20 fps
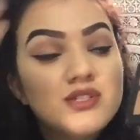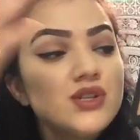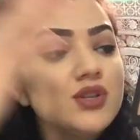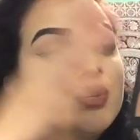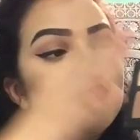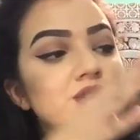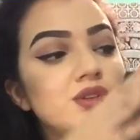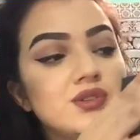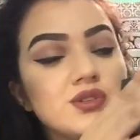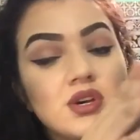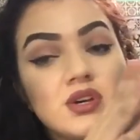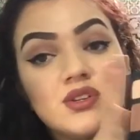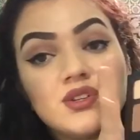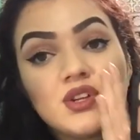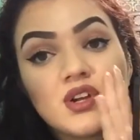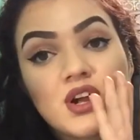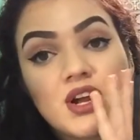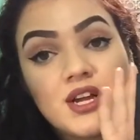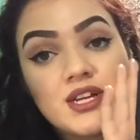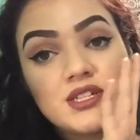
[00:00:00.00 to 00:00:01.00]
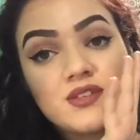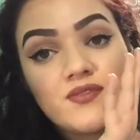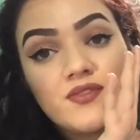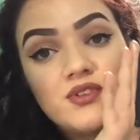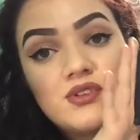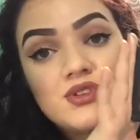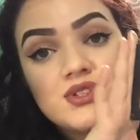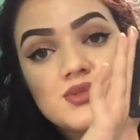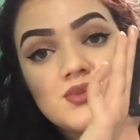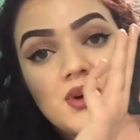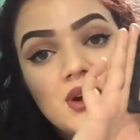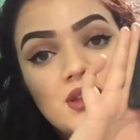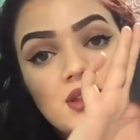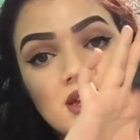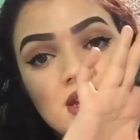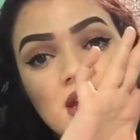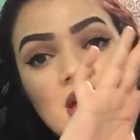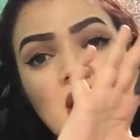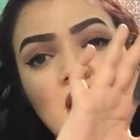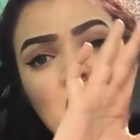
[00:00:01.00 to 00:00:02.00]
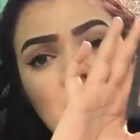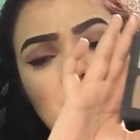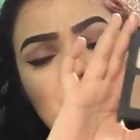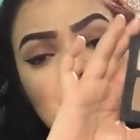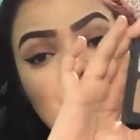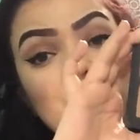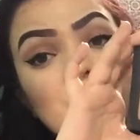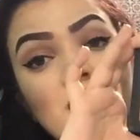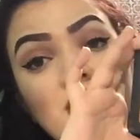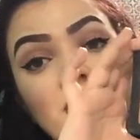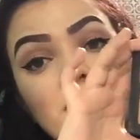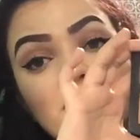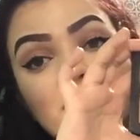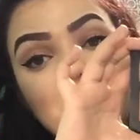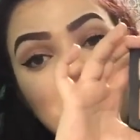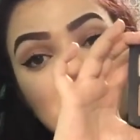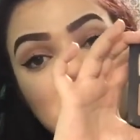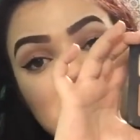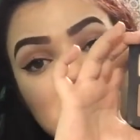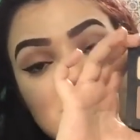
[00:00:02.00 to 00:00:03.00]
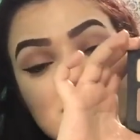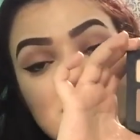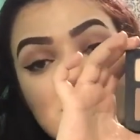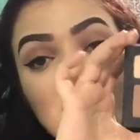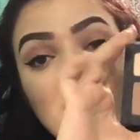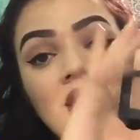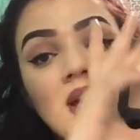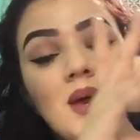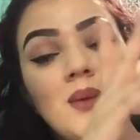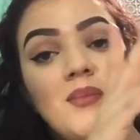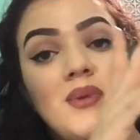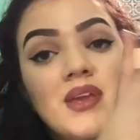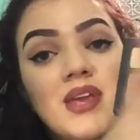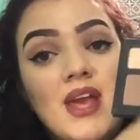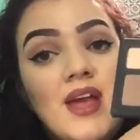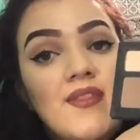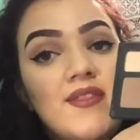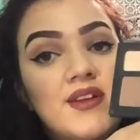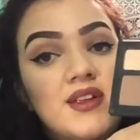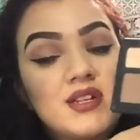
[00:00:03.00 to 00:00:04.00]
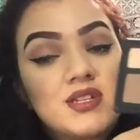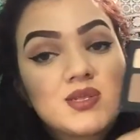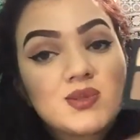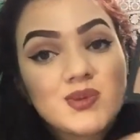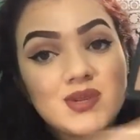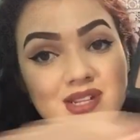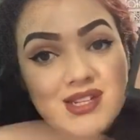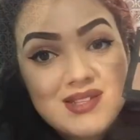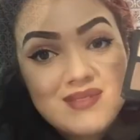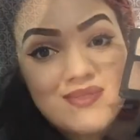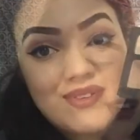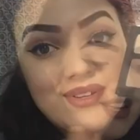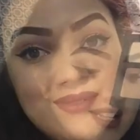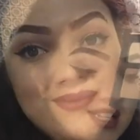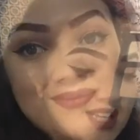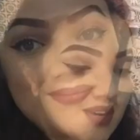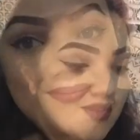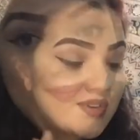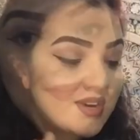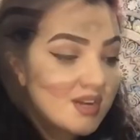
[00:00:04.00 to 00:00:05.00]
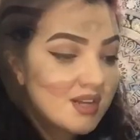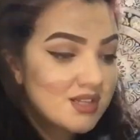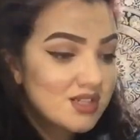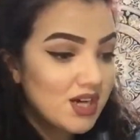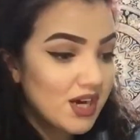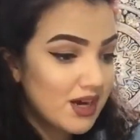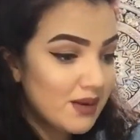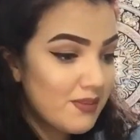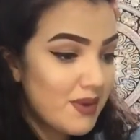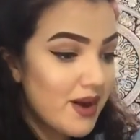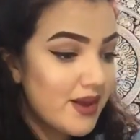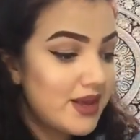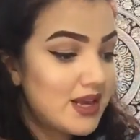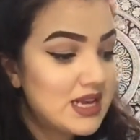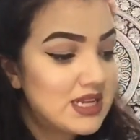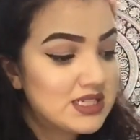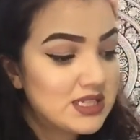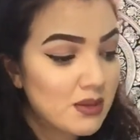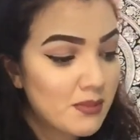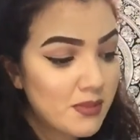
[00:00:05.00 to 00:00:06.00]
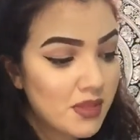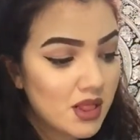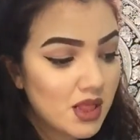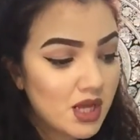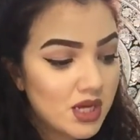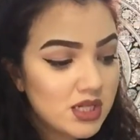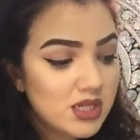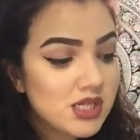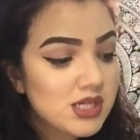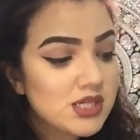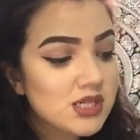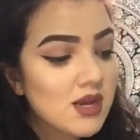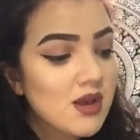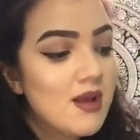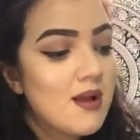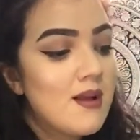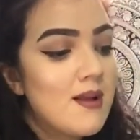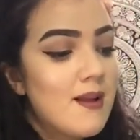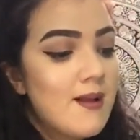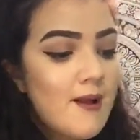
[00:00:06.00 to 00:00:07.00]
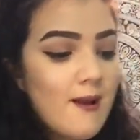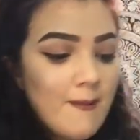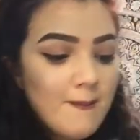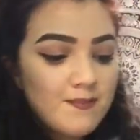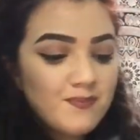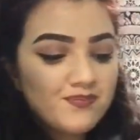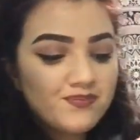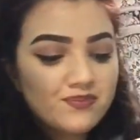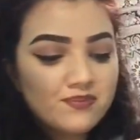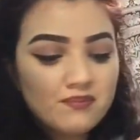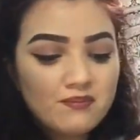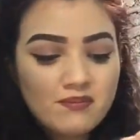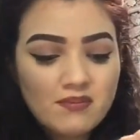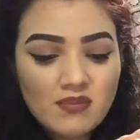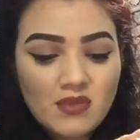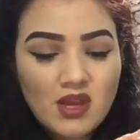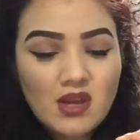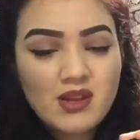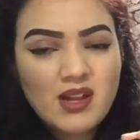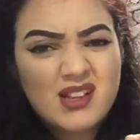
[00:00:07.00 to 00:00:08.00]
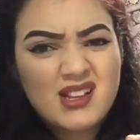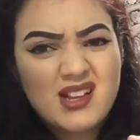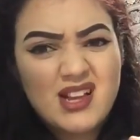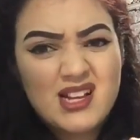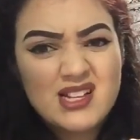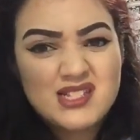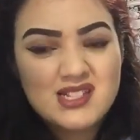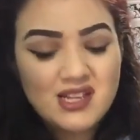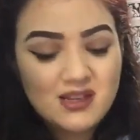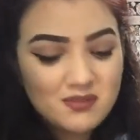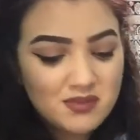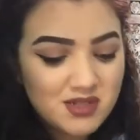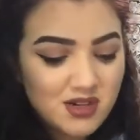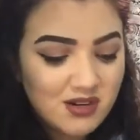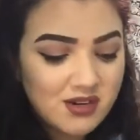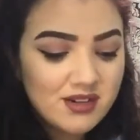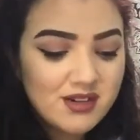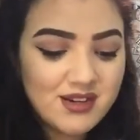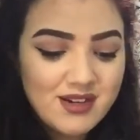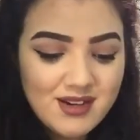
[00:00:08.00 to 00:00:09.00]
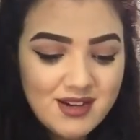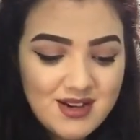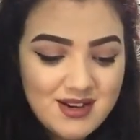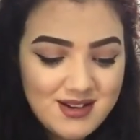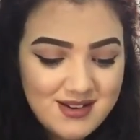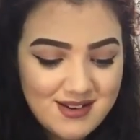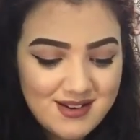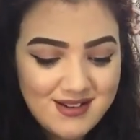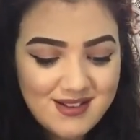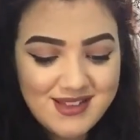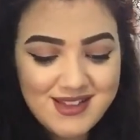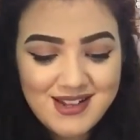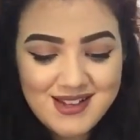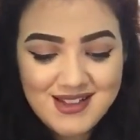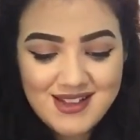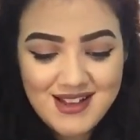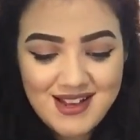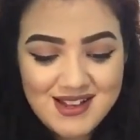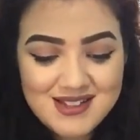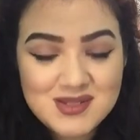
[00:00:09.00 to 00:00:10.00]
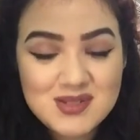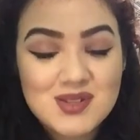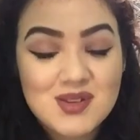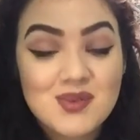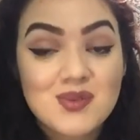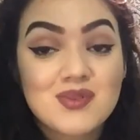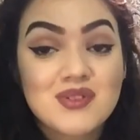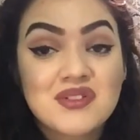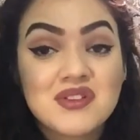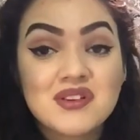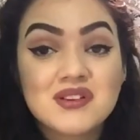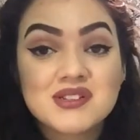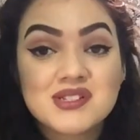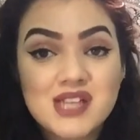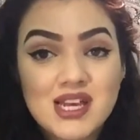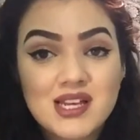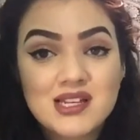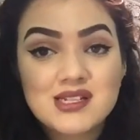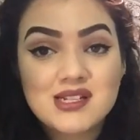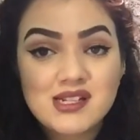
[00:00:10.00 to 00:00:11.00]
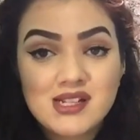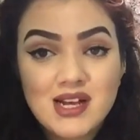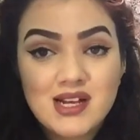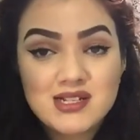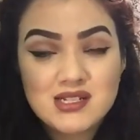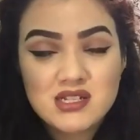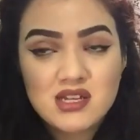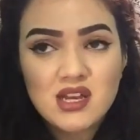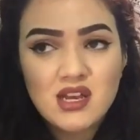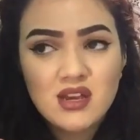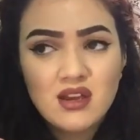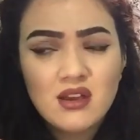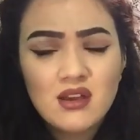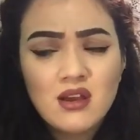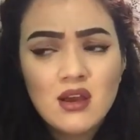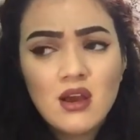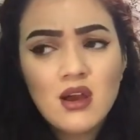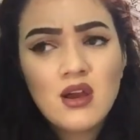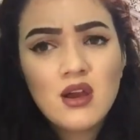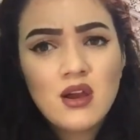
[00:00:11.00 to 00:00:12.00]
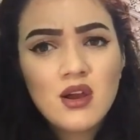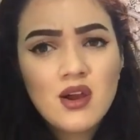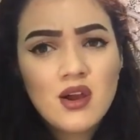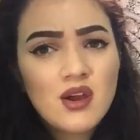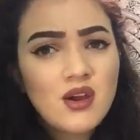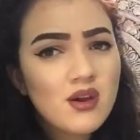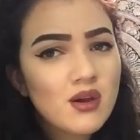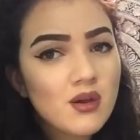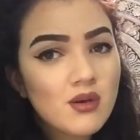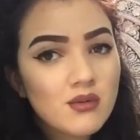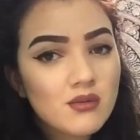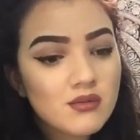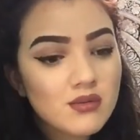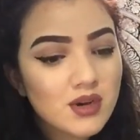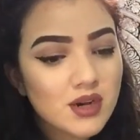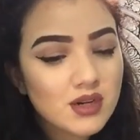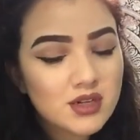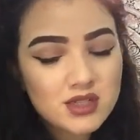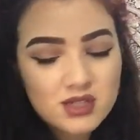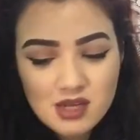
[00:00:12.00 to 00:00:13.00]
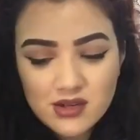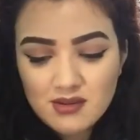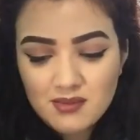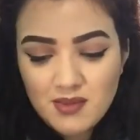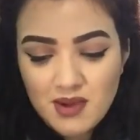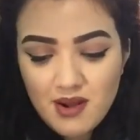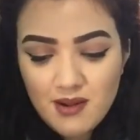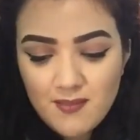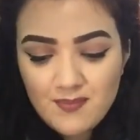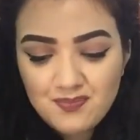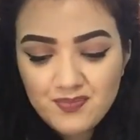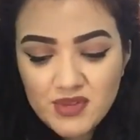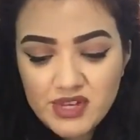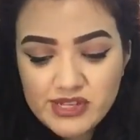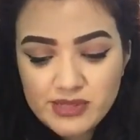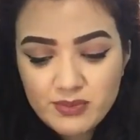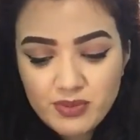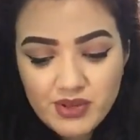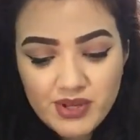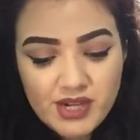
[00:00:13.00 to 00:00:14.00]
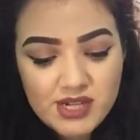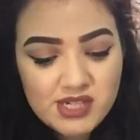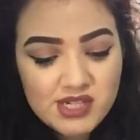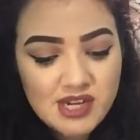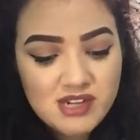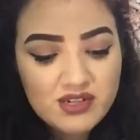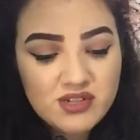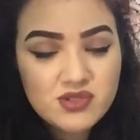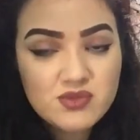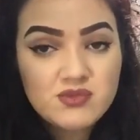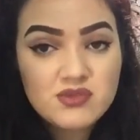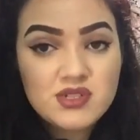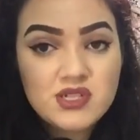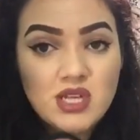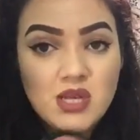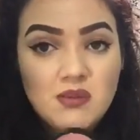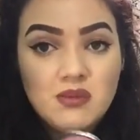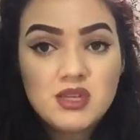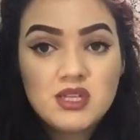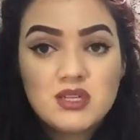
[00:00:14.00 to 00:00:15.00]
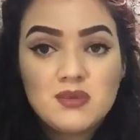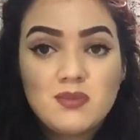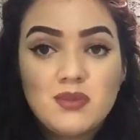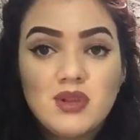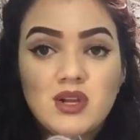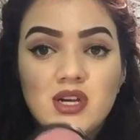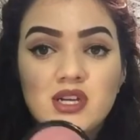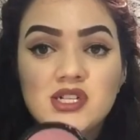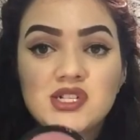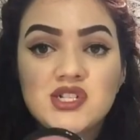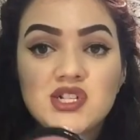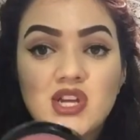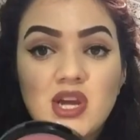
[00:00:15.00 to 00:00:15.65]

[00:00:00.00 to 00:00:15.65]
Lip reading: You could use under your eyes if you just want like no color that much. But yeah, that's what it's for. The thing we're going to talk about is blush. Not the last thing, sorry. The second to last thing we're going to talk about is blush. I just received this blush.